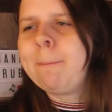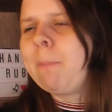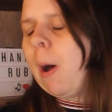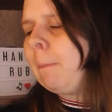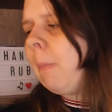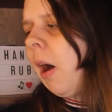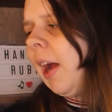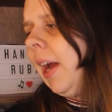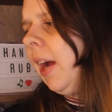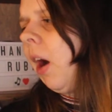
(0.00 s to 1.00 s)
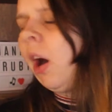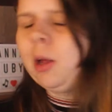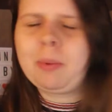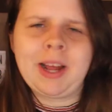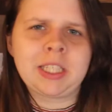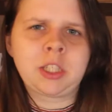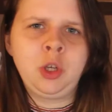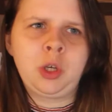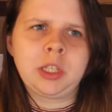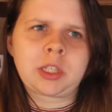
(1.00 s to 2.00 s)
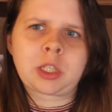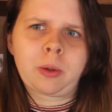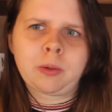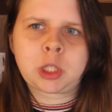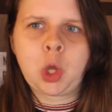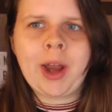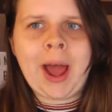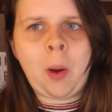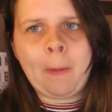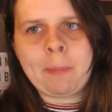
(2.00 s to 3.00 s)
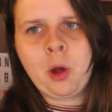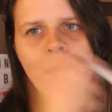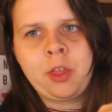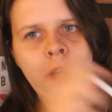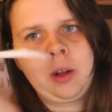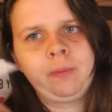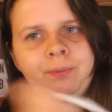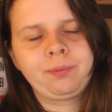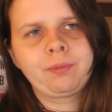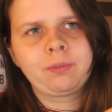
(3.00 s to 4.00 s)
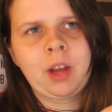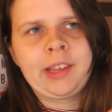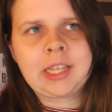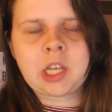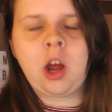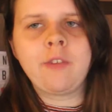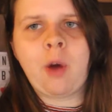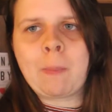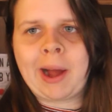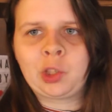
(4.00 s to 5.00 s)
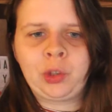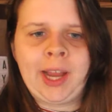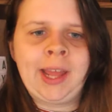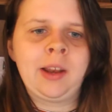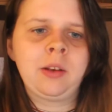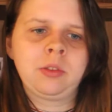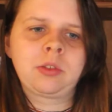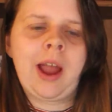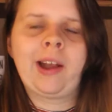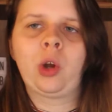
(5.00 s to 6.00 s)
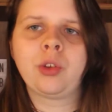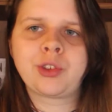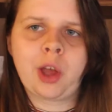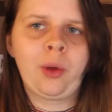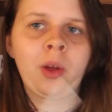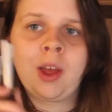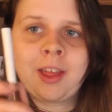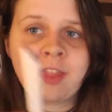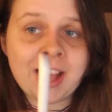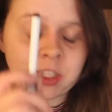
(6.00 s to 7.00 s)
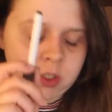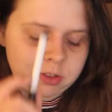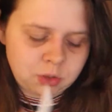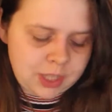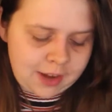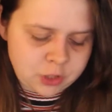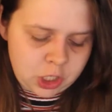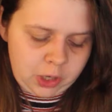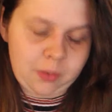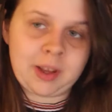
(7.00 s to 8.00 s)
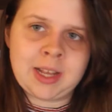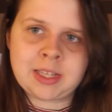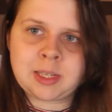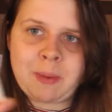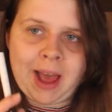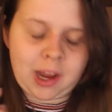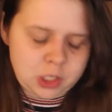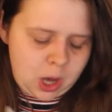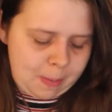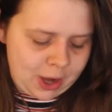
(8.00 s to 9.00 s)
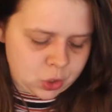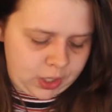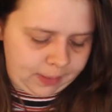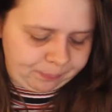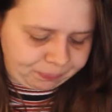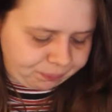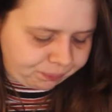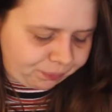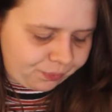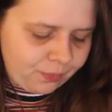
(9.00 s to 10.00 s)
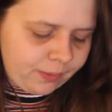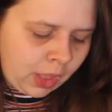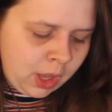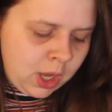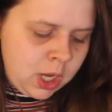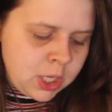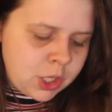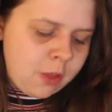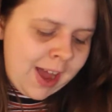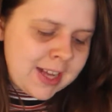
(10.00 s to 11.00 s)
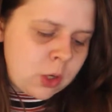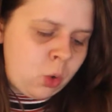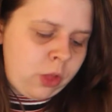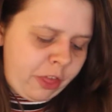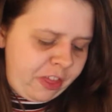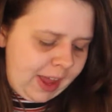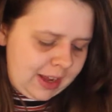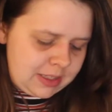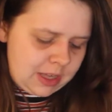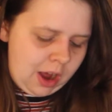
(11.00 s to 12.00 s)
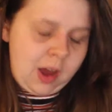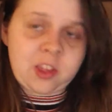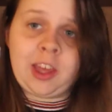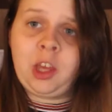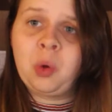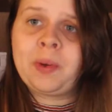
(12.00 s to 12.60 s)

but my Ibanez, you could slot it out and put the, I think it's a 9-volt battery in and carry on, so that's useful to have too, is a spare guitar battery. So that is all the things I think you'll